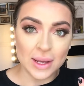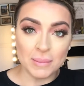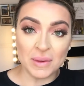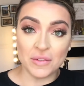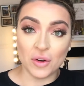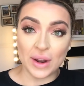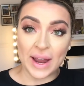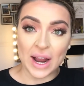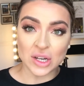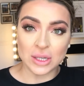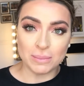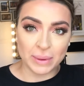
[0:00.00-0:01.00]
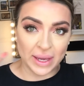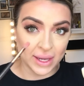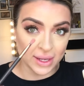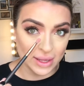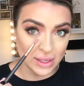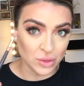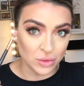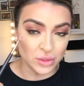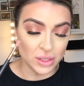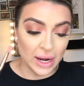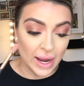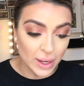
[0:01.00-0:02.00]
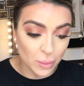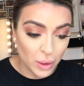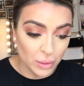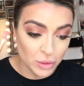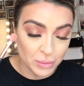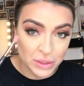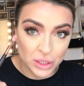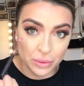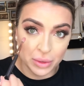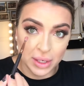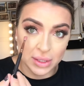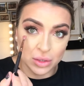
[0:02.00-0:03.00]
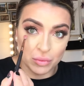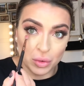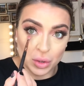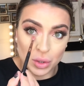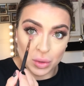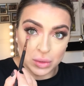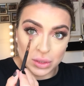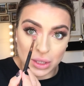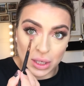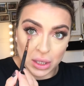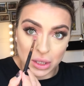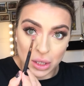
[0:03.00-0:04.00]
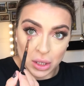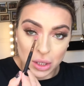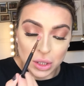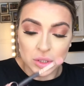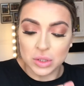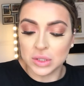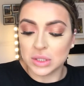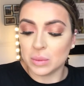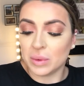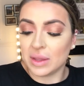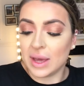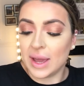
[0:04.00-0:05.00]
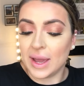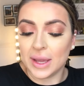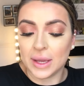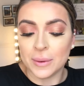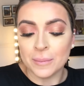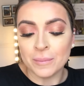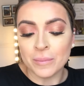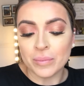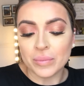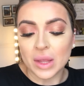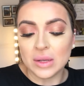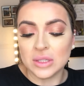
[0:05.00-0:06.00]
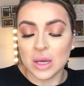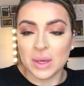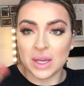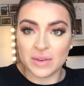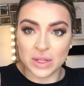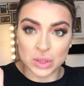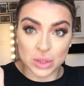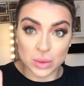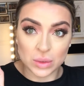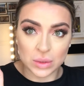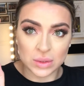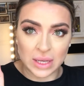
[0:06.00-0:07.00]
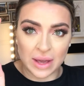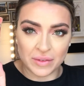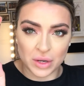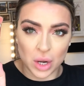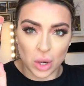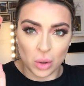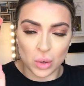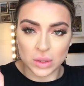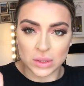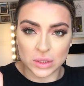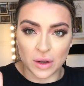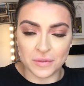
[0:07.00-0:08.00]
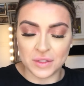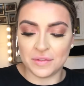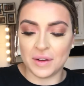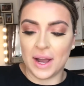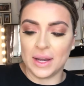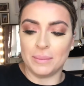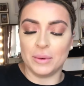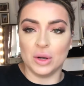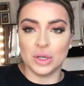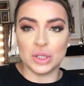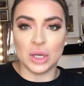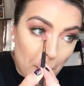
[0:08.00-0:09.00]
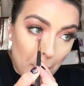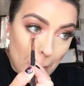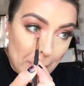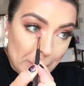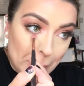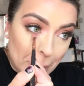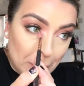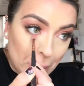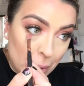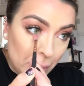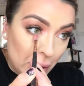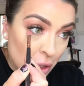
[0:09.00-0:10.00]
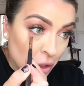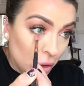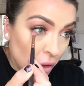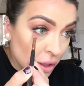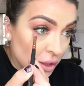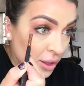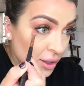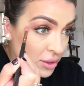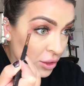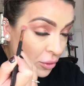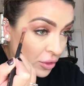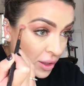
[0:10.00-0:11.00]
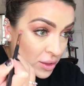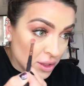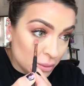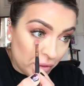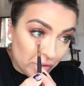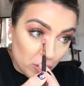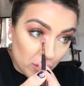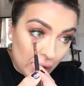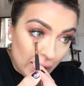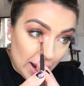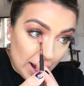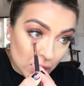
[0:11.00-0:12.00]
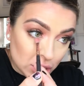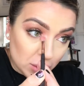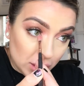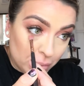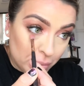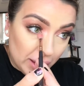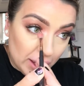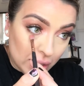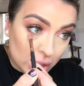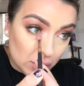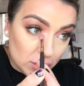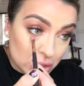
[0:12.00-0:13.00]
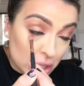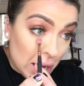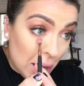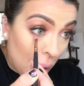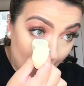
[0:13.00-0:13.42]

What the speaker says: Before I actually bake this under eye, what I'm going to be doing is running underneath just with a Zoeva 227 Luxe Soft Definer brush. I'm just going to make sure that there is no creases before I actually bake the under eye.